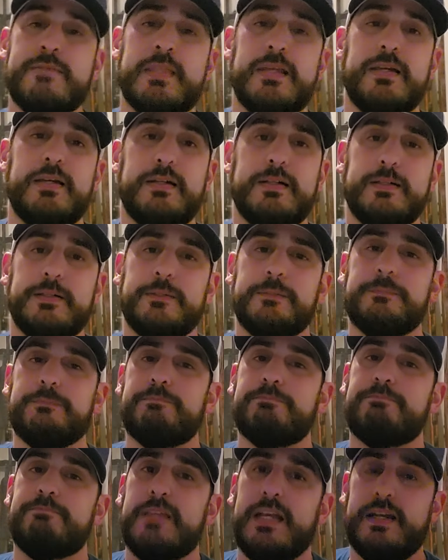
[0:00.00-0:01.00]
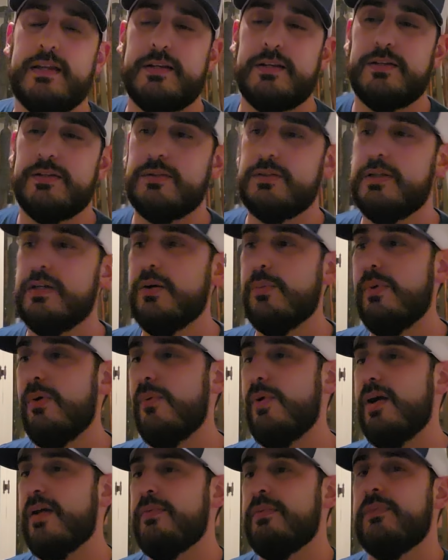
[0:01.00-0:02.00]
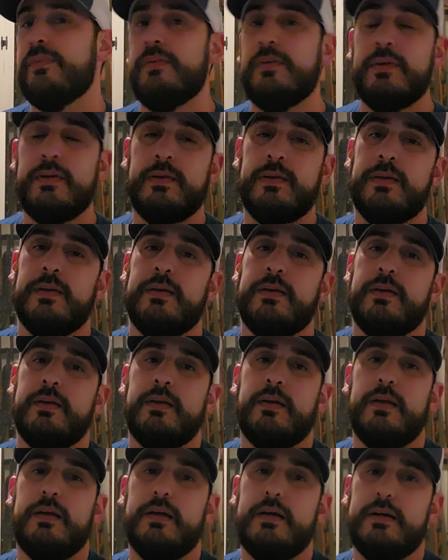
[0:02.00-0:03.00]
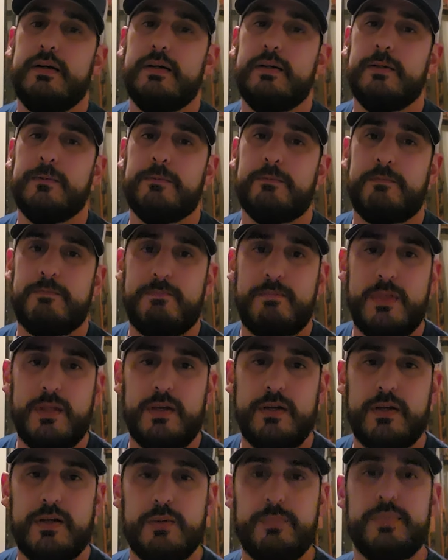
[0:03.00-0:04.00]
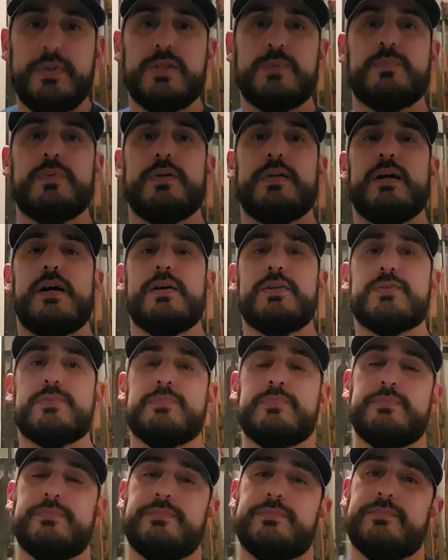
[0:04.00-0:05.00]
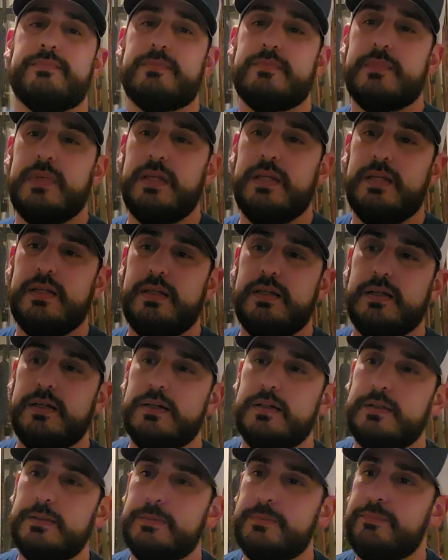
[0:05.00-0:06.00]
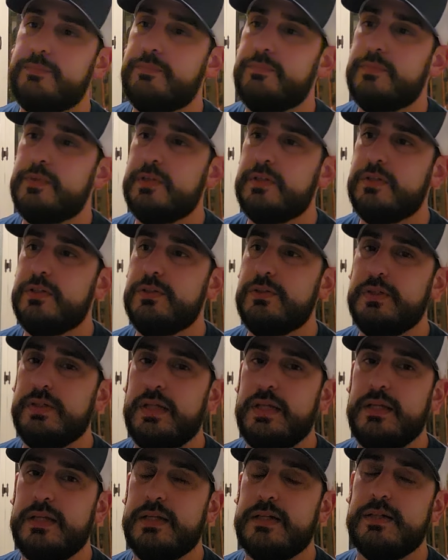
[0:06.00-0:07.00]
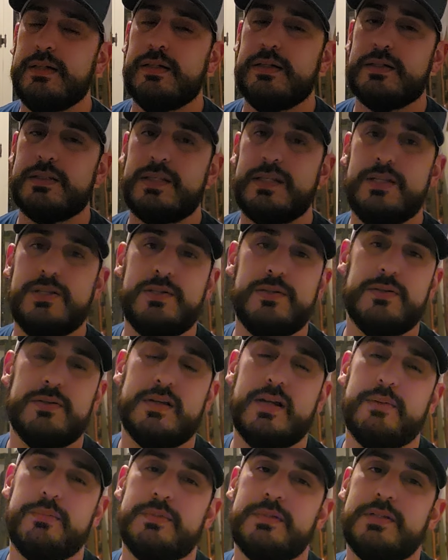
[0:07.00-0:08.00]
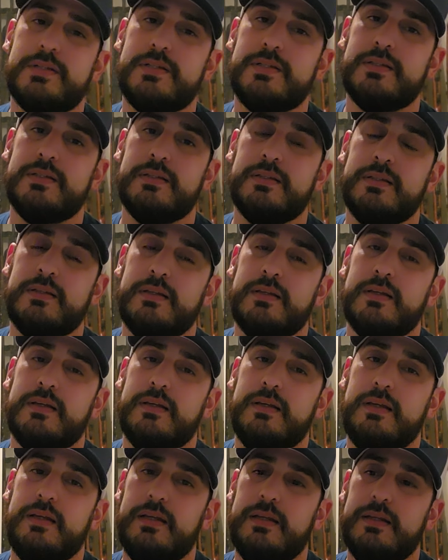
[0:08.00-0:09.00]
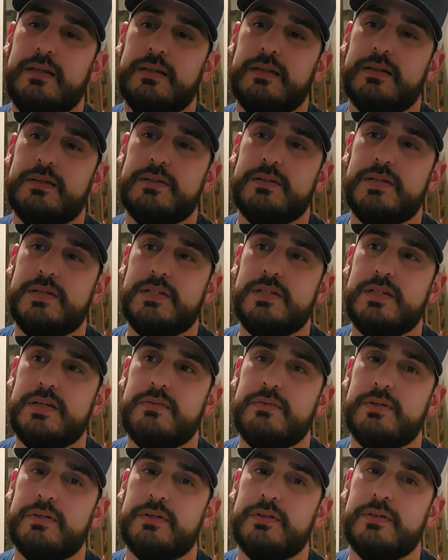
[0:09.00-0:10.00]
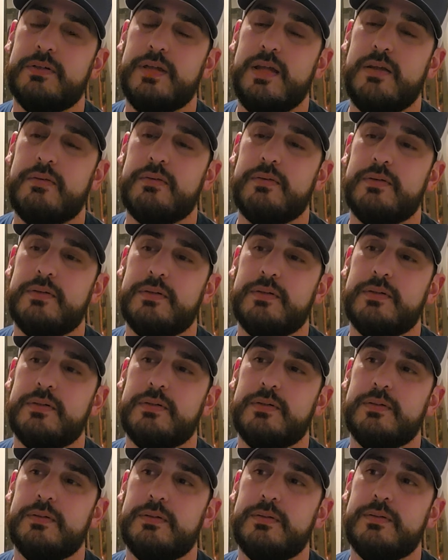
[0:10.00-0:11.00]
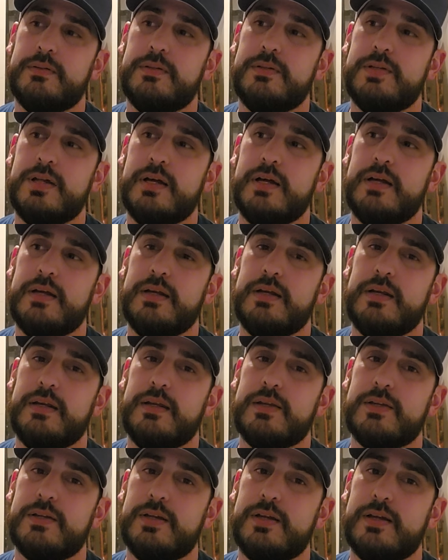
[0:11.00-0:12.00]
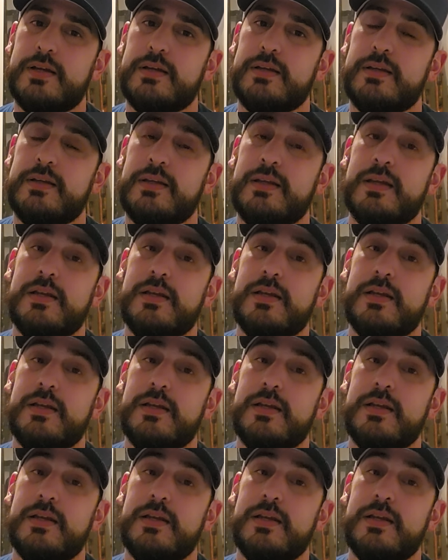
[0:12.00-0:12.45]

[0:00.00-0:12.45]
I gotta go help my wife. Her company's pretty awesome, and they're doing a skeet shooting competition, and she's never ever shot a shotgun.